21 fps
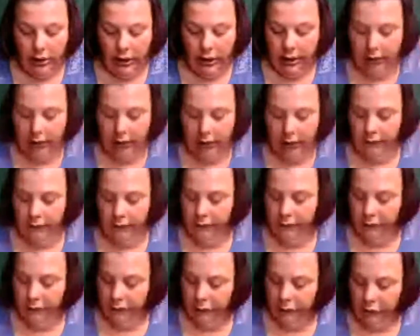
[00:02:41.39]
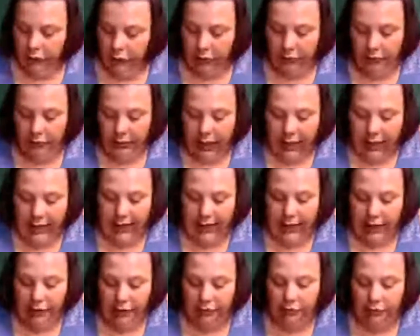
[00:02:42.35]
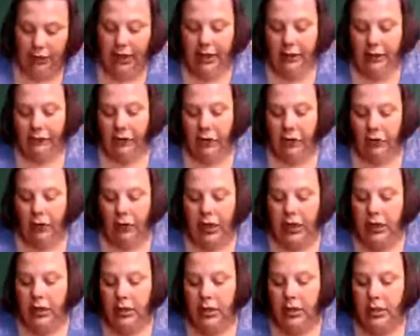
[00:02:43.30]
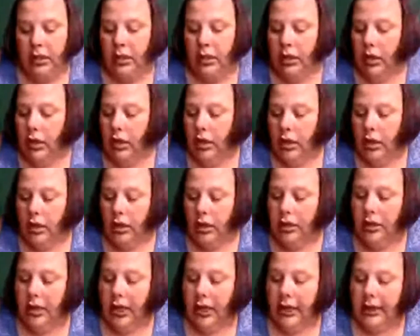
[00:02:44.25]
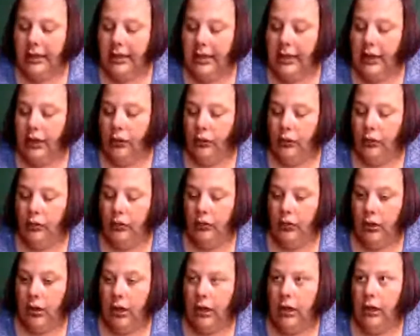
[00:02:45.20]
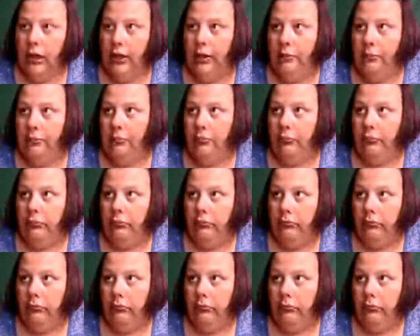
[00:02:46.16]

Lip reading: Got kind of got 3 different greens. You got a teal, a